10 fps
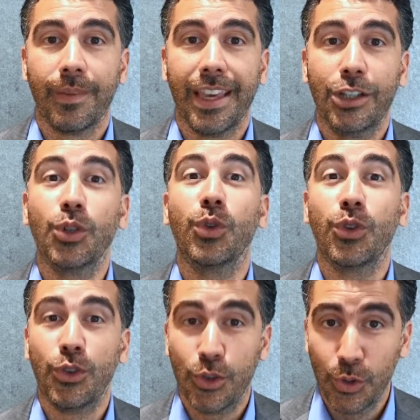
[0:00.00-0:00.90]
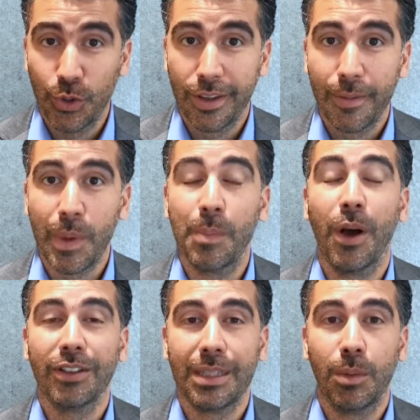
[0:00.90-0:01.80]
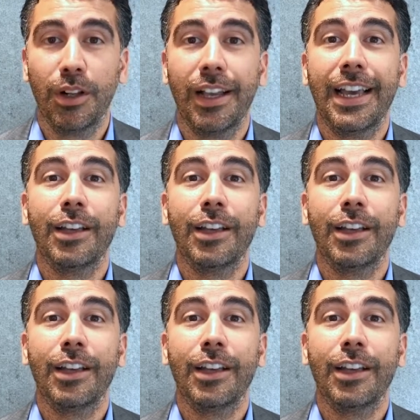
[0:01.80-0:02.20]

It should soon be possible